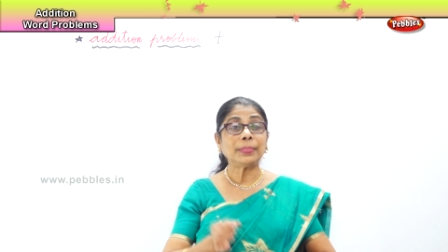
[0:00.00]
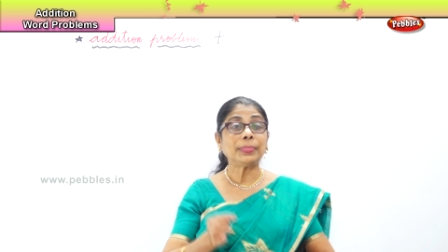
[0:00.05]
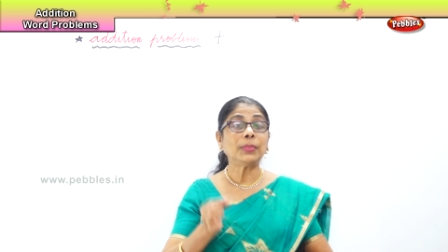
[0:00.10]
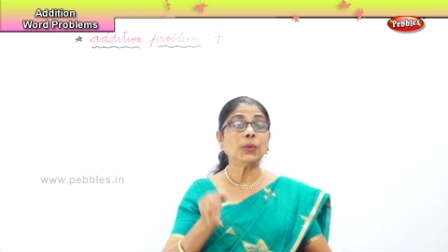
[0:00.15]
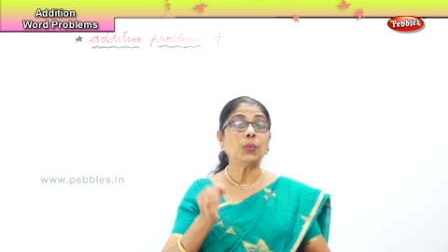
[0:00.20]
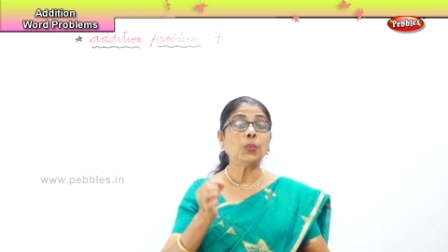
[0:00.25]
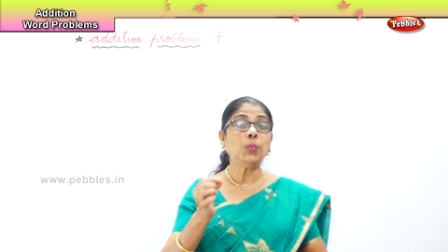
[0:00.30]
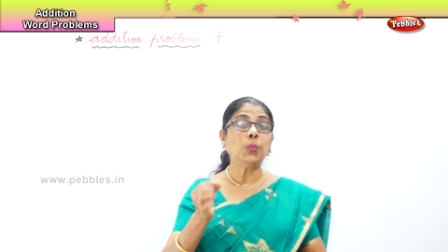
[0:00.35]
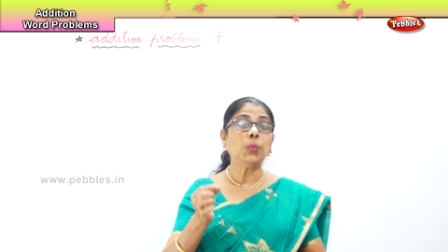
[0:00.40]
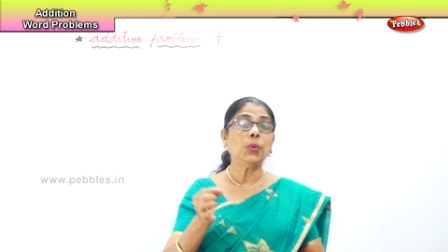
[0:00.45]

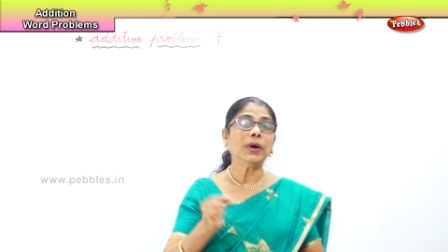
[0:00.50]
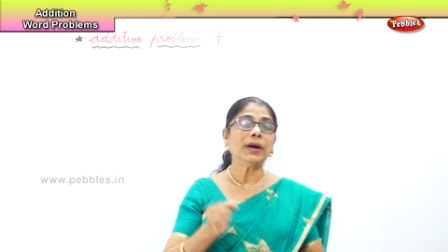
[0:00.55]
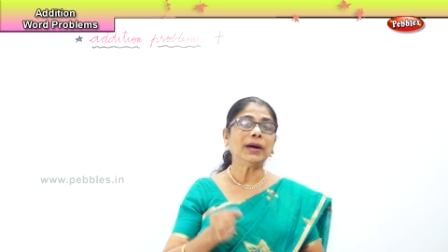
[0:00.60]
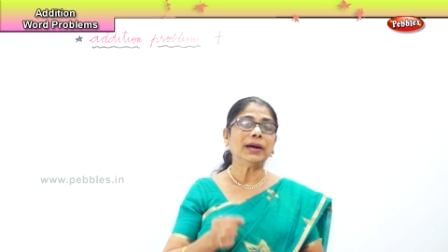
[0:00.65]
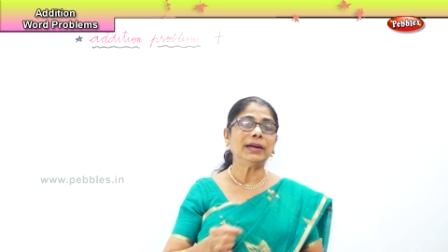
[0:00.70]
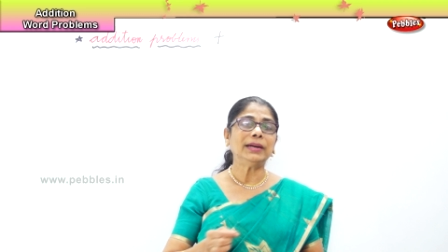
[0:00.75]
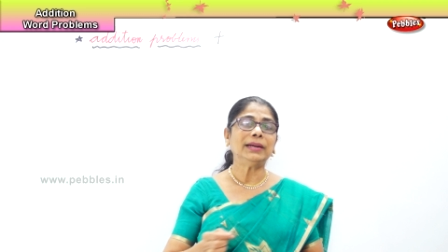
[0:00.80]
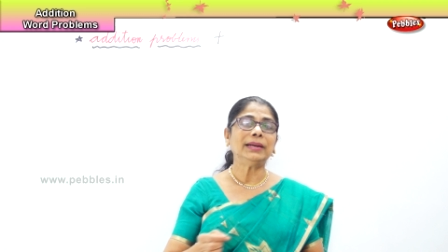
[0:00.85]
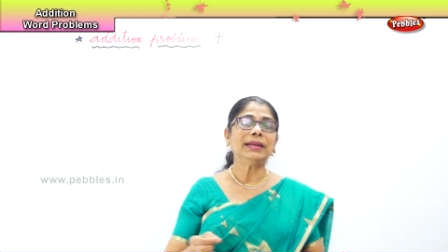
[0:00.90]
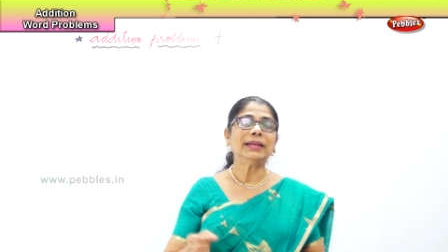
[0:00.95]
The
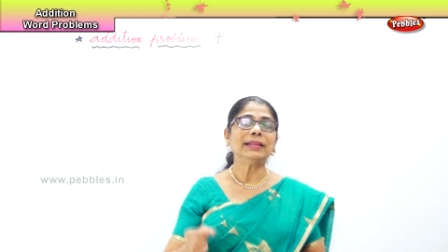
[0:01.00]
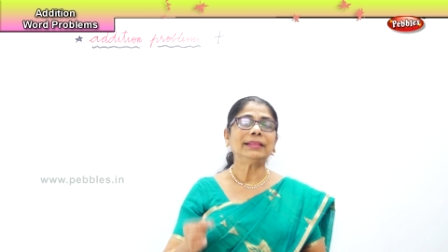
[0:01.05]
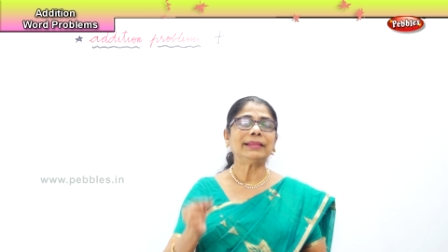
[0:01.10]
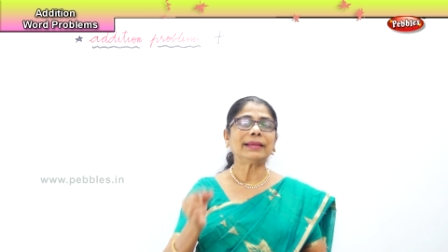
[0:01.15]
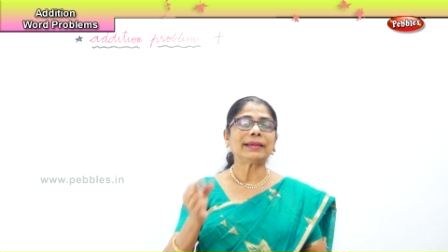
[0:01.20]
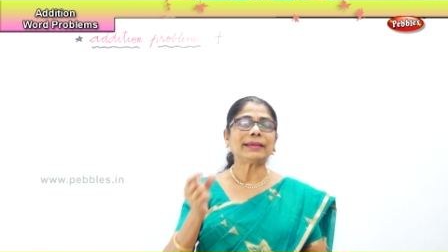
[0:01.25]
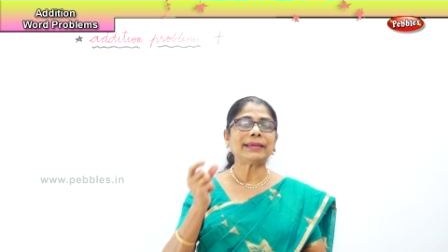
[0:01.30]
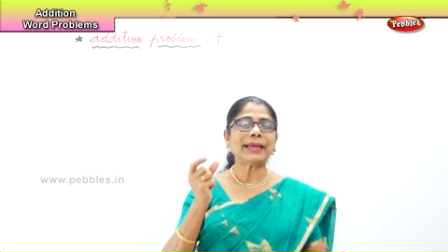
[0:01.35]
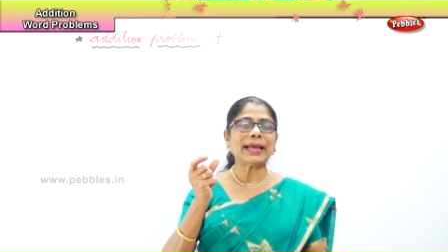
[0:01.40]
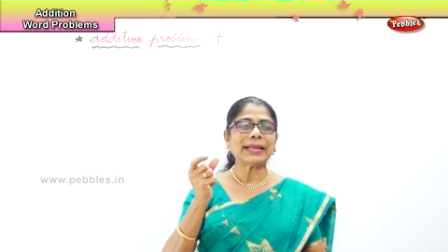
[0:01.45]
word,
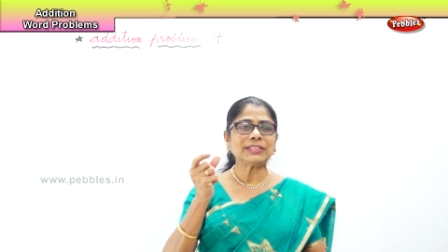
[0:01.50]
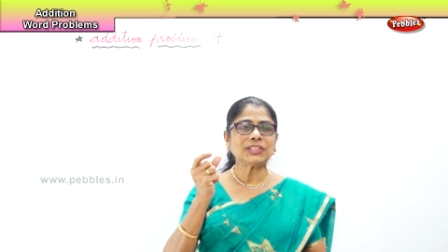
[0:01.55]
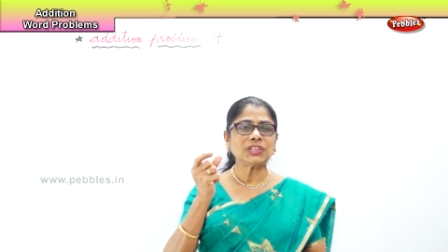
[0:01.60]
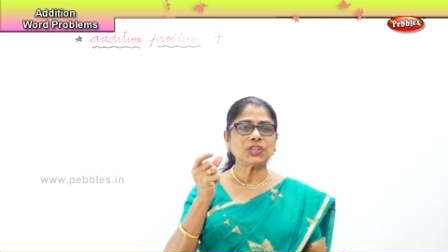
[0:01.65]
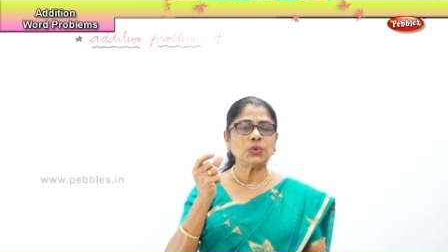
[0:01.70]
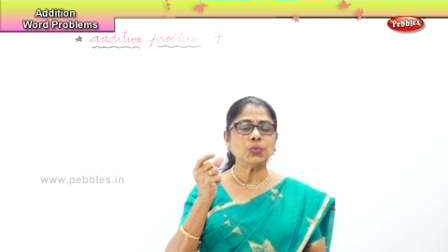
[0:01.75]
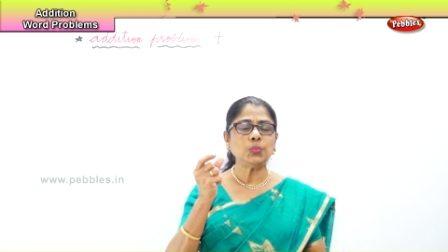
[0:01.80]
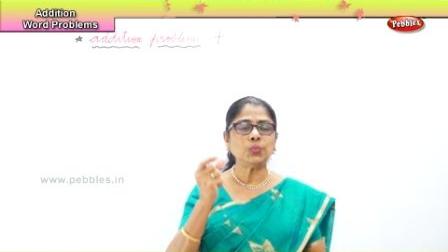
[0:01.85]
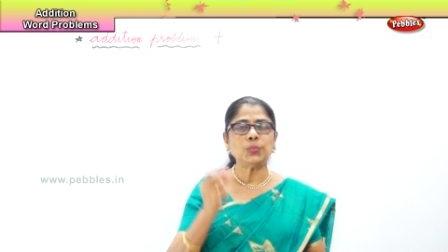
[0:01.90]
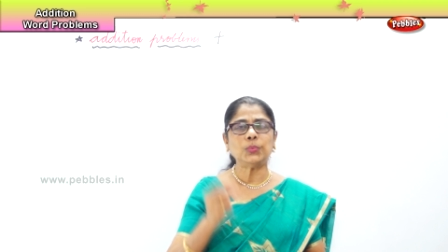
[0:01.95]
the
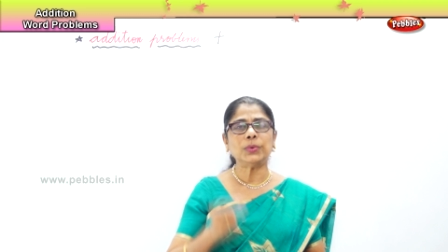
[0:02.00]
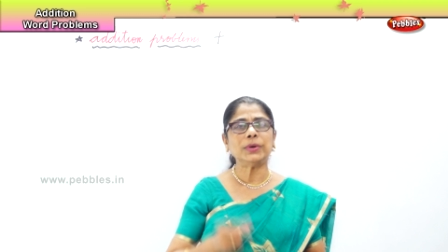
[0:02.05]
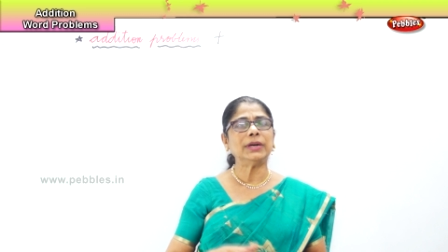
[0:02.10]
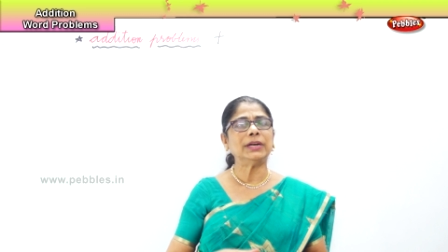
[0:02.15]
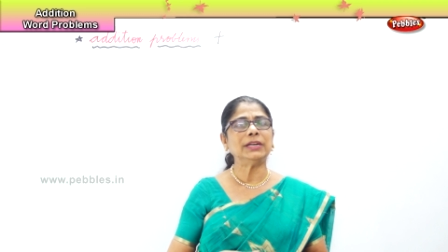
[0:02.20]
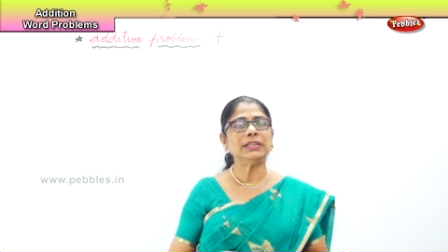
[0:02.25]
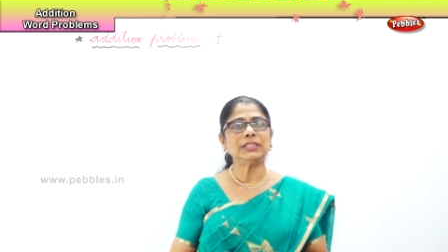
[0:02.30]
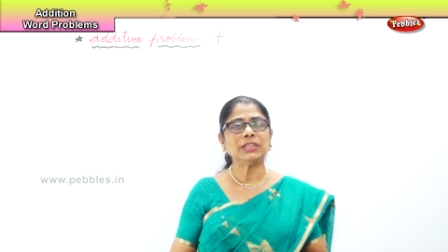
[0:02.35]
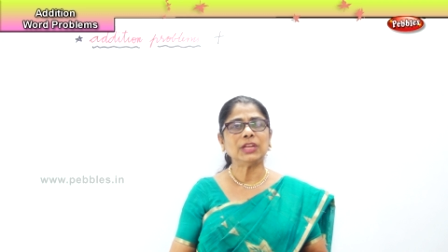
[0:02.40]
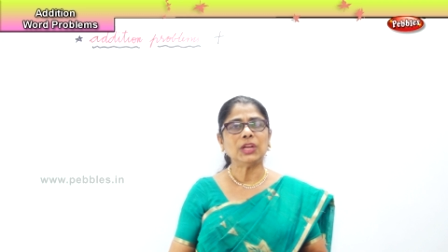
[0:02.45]
catchy
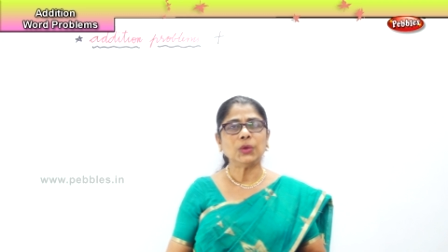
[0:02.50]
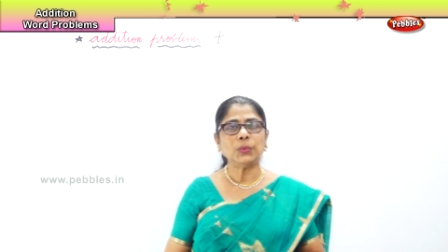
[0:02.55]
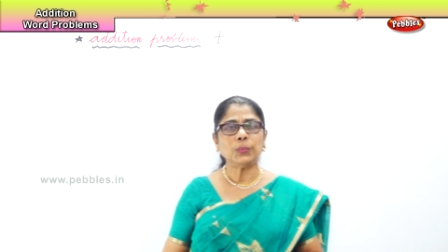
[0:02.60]
word